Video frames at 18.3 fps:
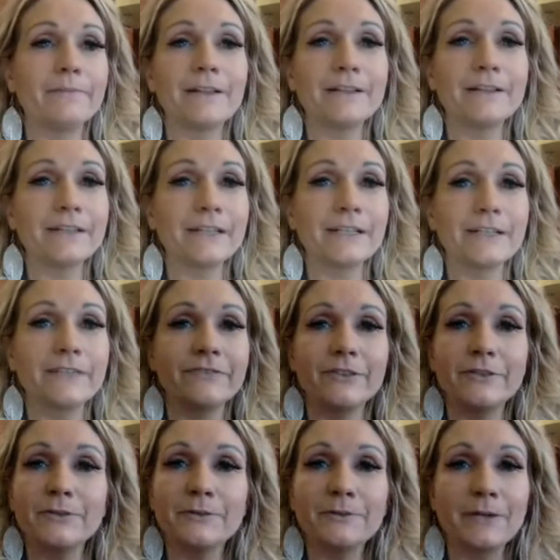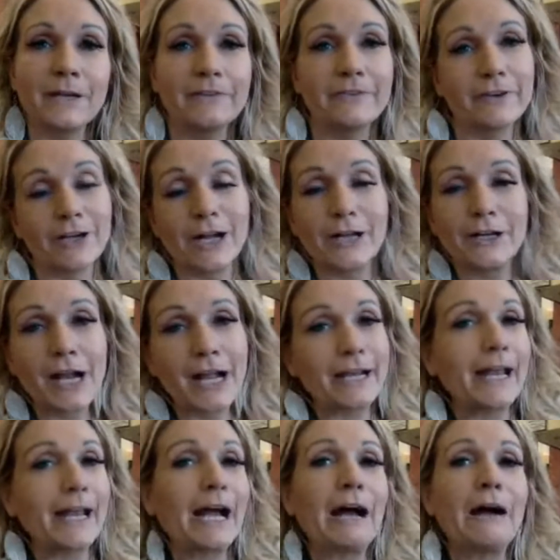Melody, if you're on
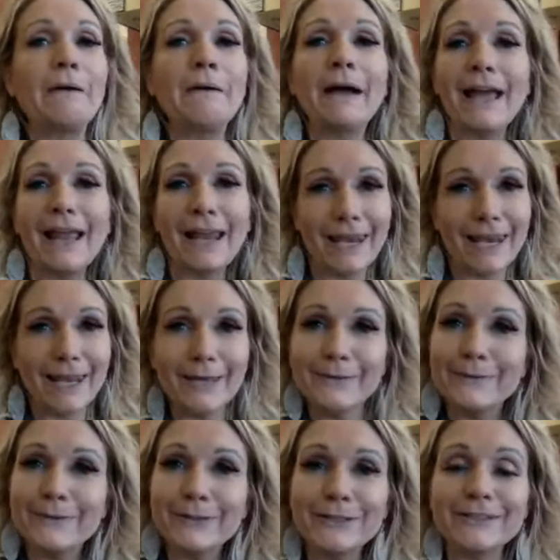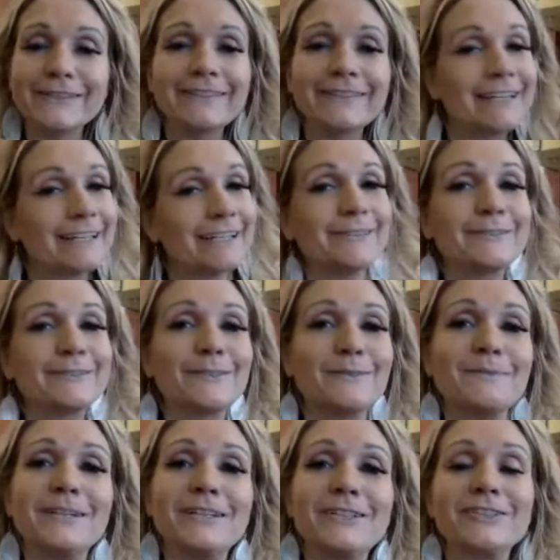right now, hello girl. Thank you
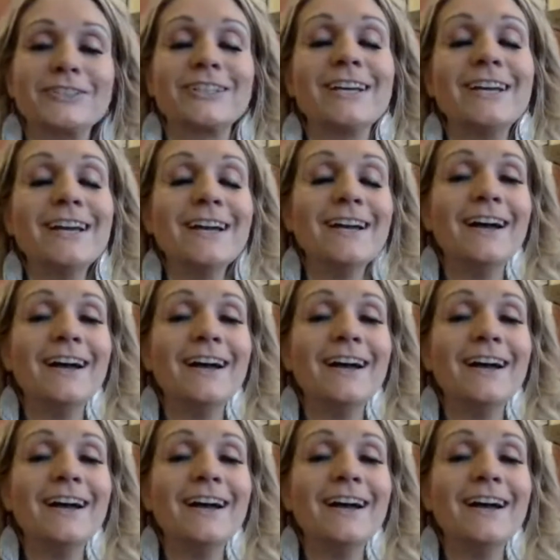so much.